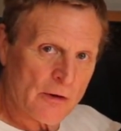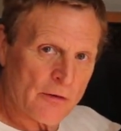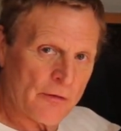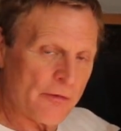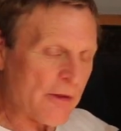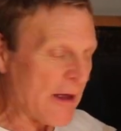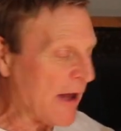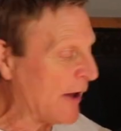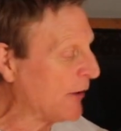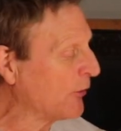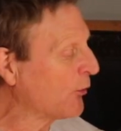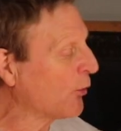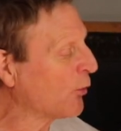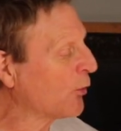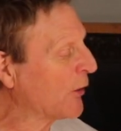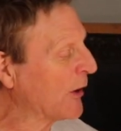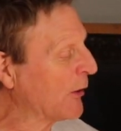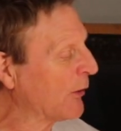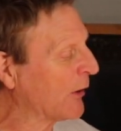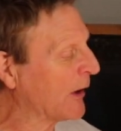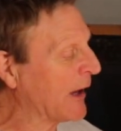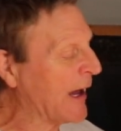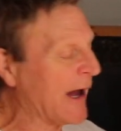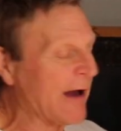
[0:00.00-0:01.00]
then we
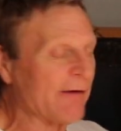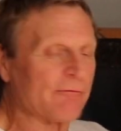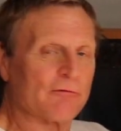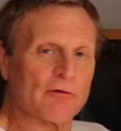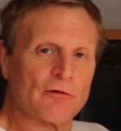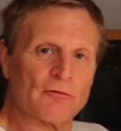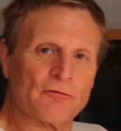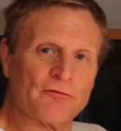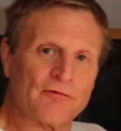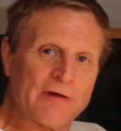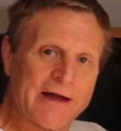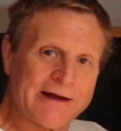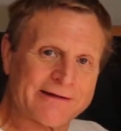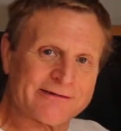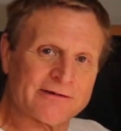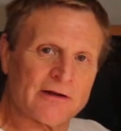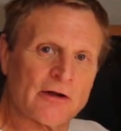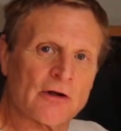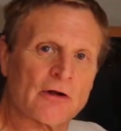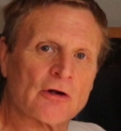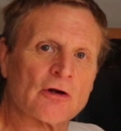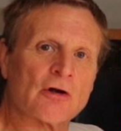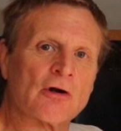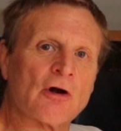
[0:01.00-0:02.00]
will have an effect,
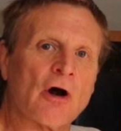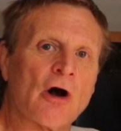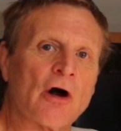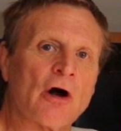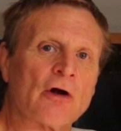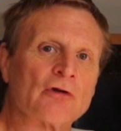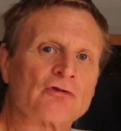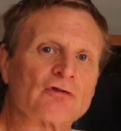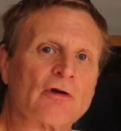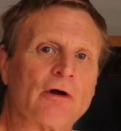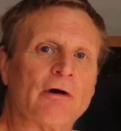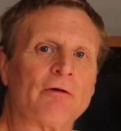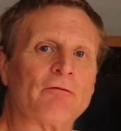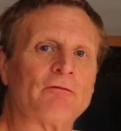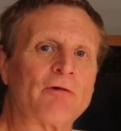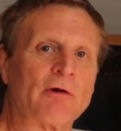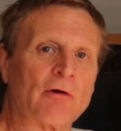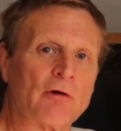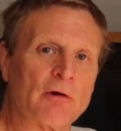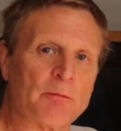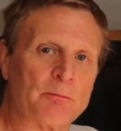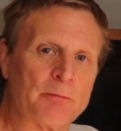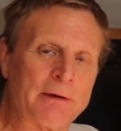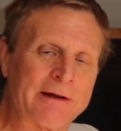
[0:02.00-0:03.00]
cause a
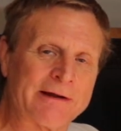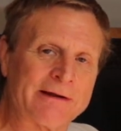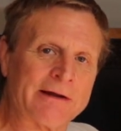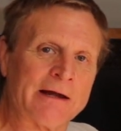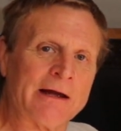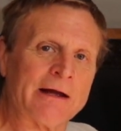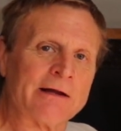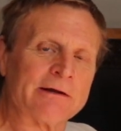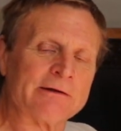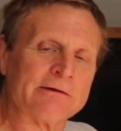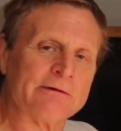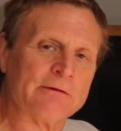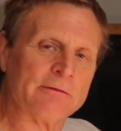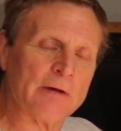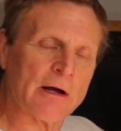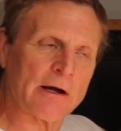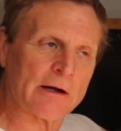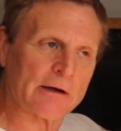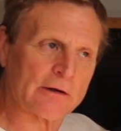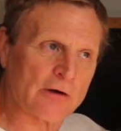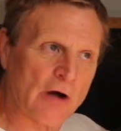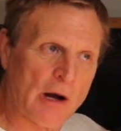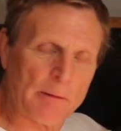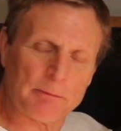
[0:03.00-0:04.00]
very big
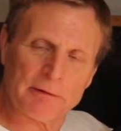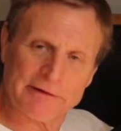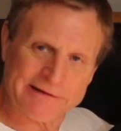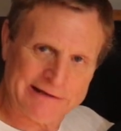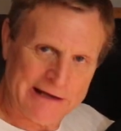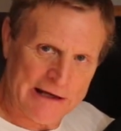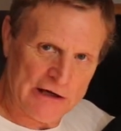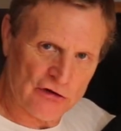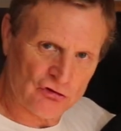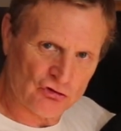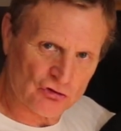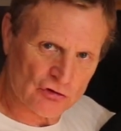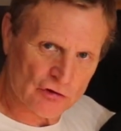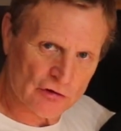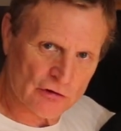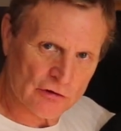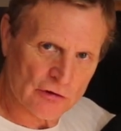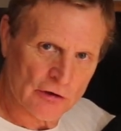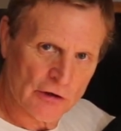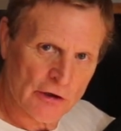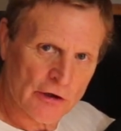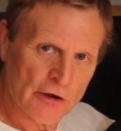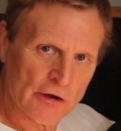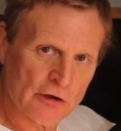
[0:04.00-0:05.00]
complication
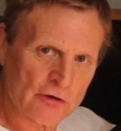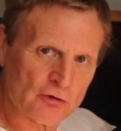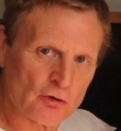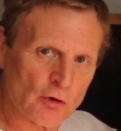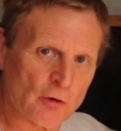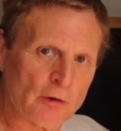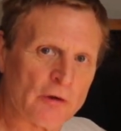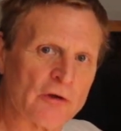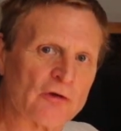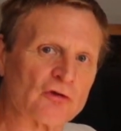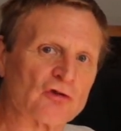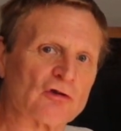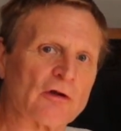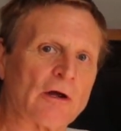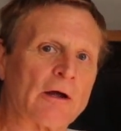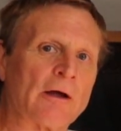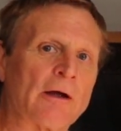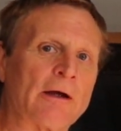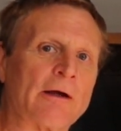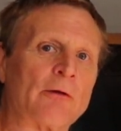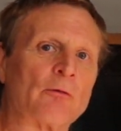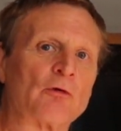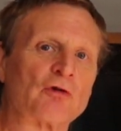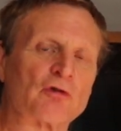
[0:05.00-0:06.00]
to his
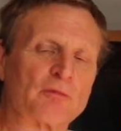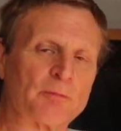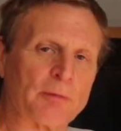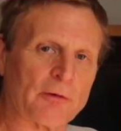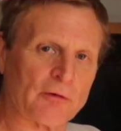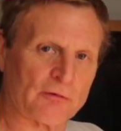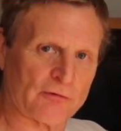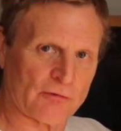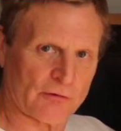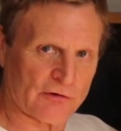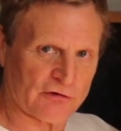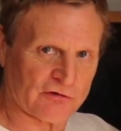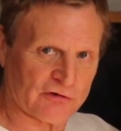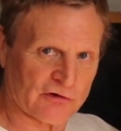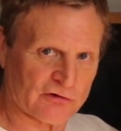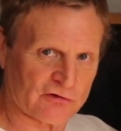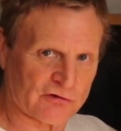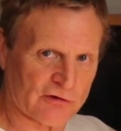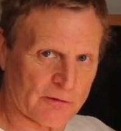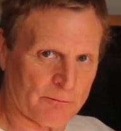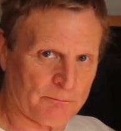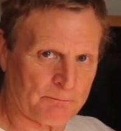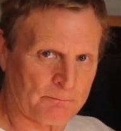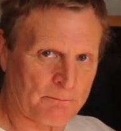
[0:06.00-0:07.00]
respiratory
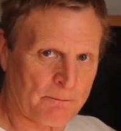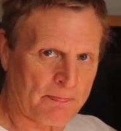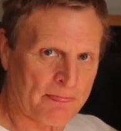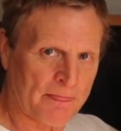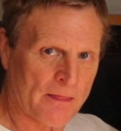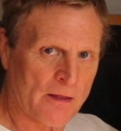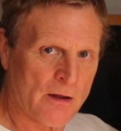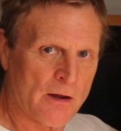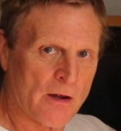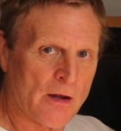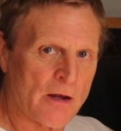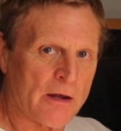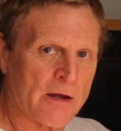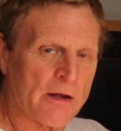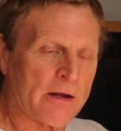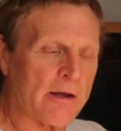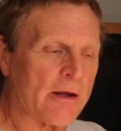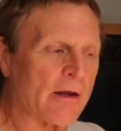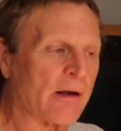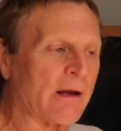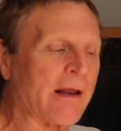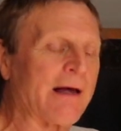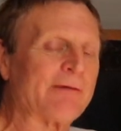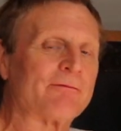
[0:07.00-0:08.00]
system.
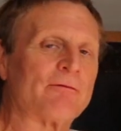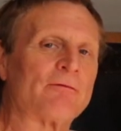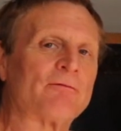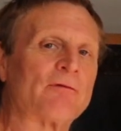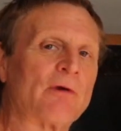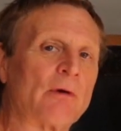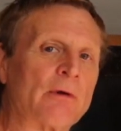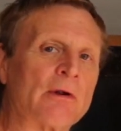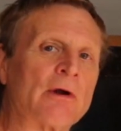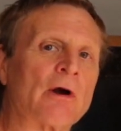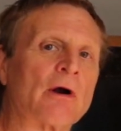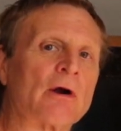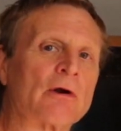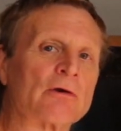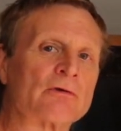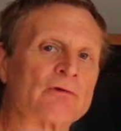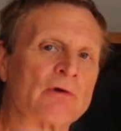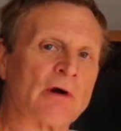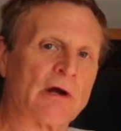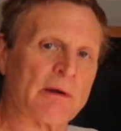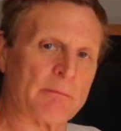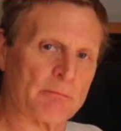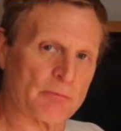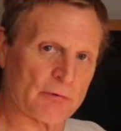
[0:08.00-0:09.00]
He'll have a very hard
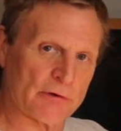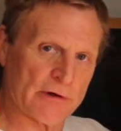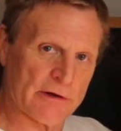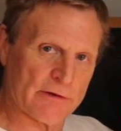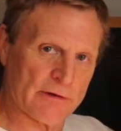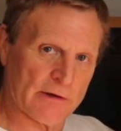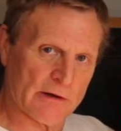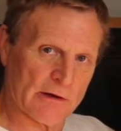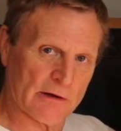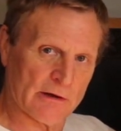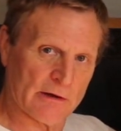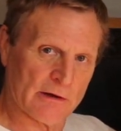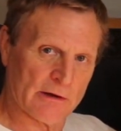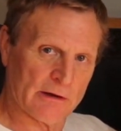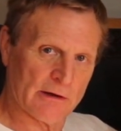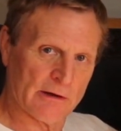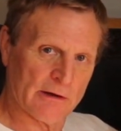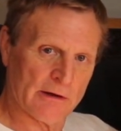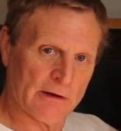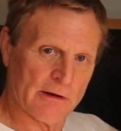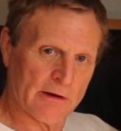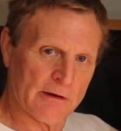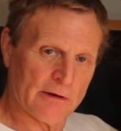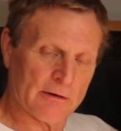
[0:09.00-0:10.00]
time breathing,
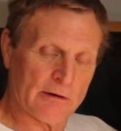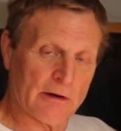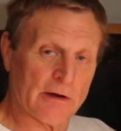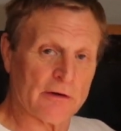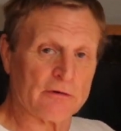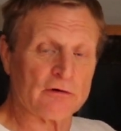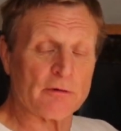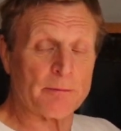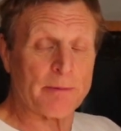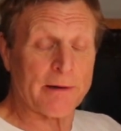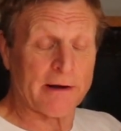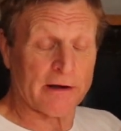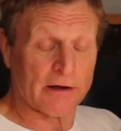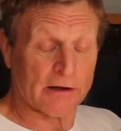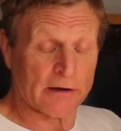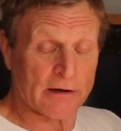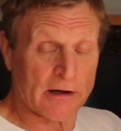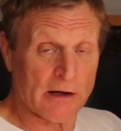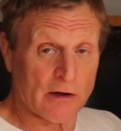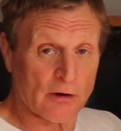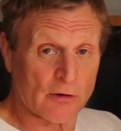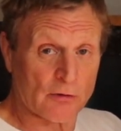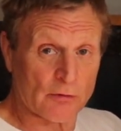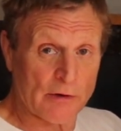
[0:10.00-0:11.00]
and depending on
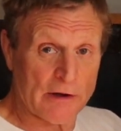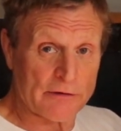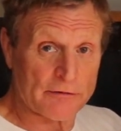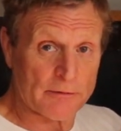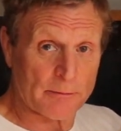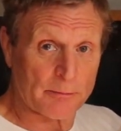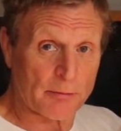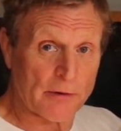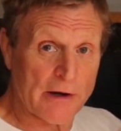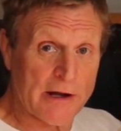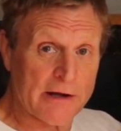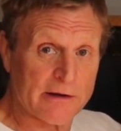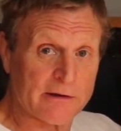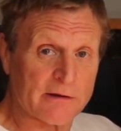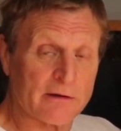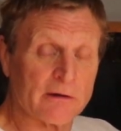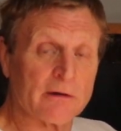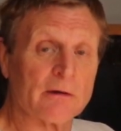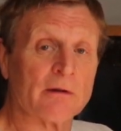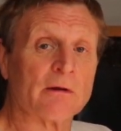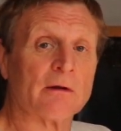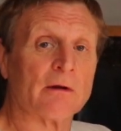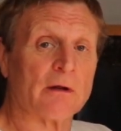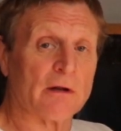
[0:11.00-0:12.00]
how great the break,
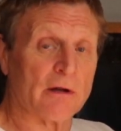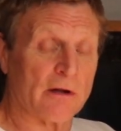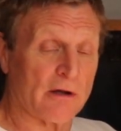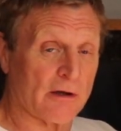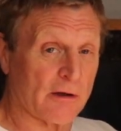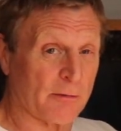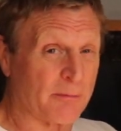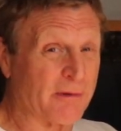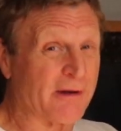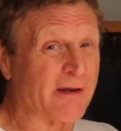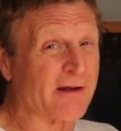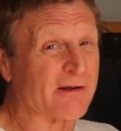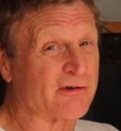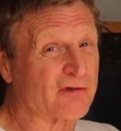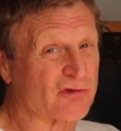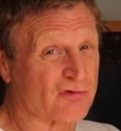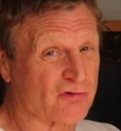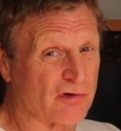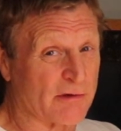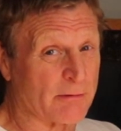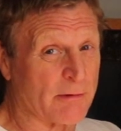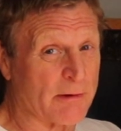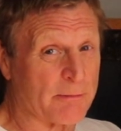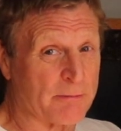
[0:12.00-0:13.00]
it'll be
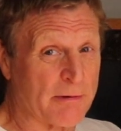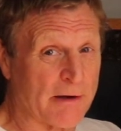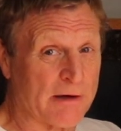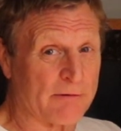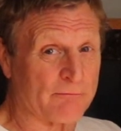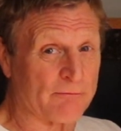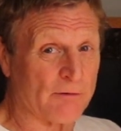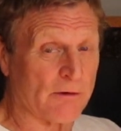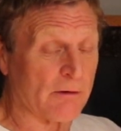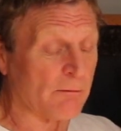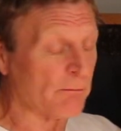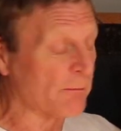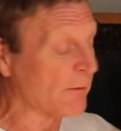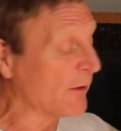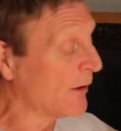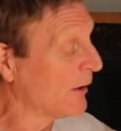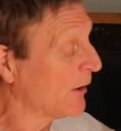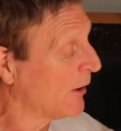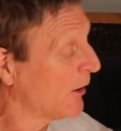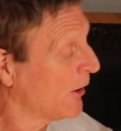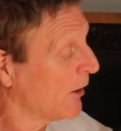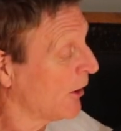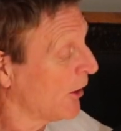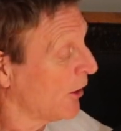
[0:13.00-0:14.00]
extremely painful.
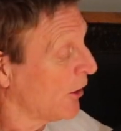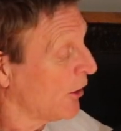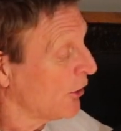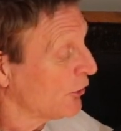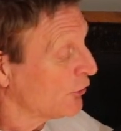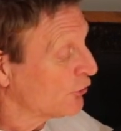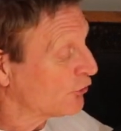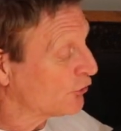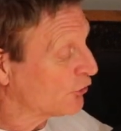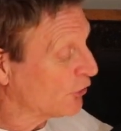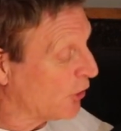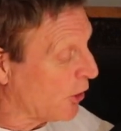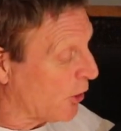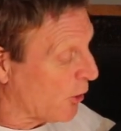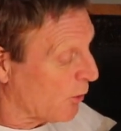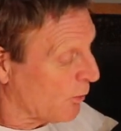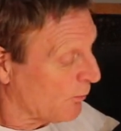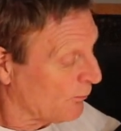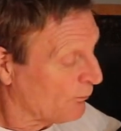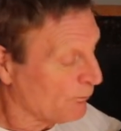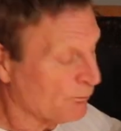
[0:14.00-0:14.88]
So,